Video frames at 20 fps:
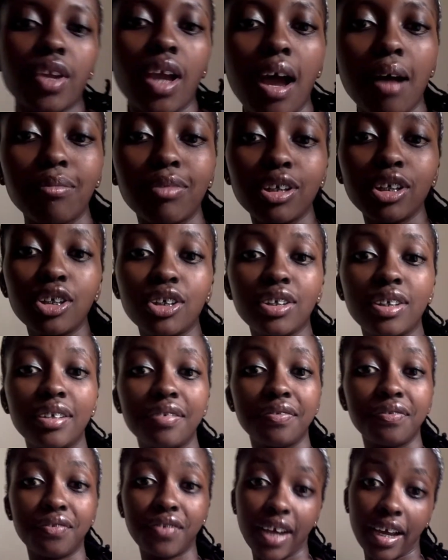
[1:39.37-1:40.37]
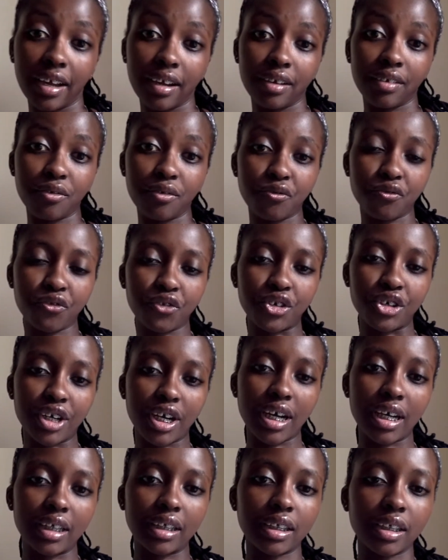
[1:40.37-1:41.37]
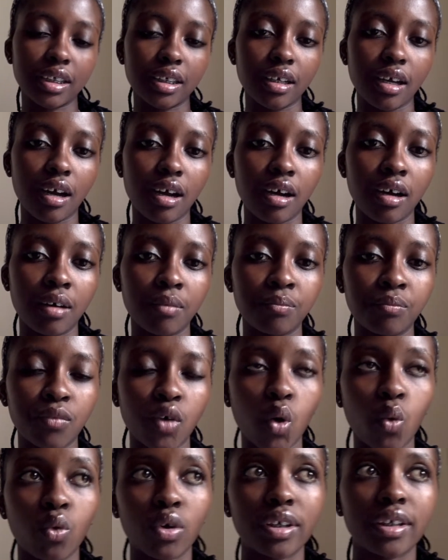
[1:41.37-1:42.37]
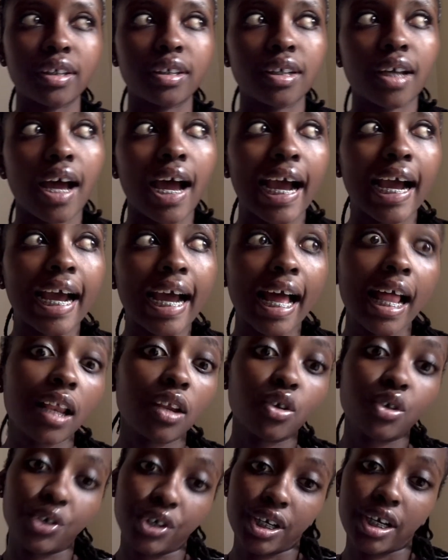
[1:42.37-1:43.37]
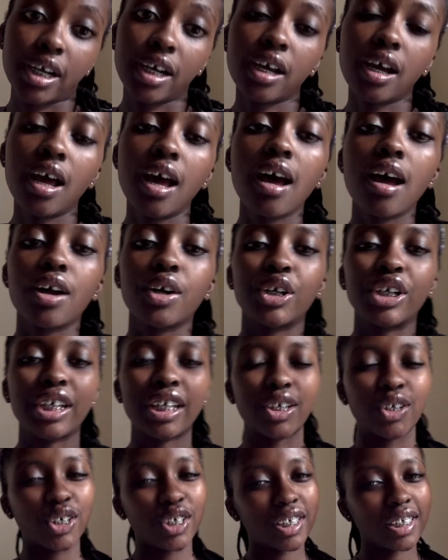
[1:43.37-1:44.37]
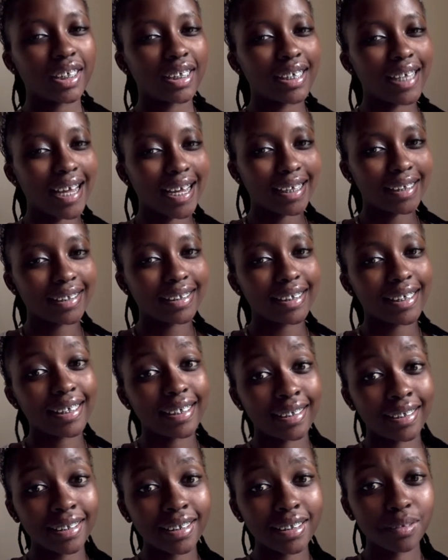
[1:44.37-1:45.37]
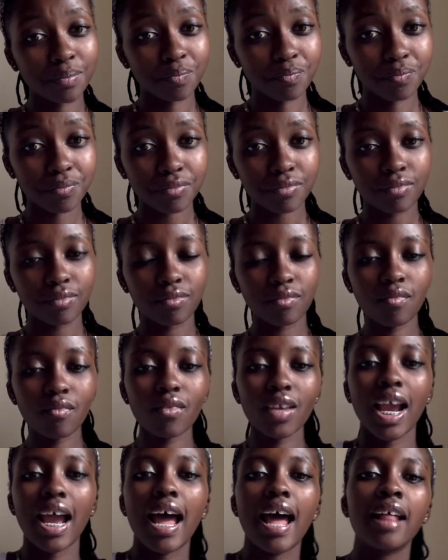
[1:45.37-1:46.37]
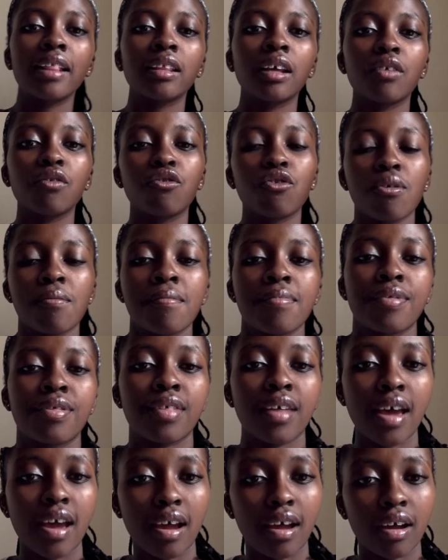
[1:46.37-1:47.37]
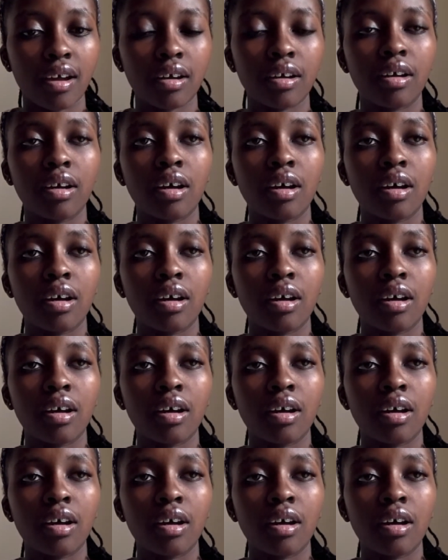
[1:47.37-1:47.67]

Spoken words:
I'm going to define for us what a calorie restricted diet is, and then from there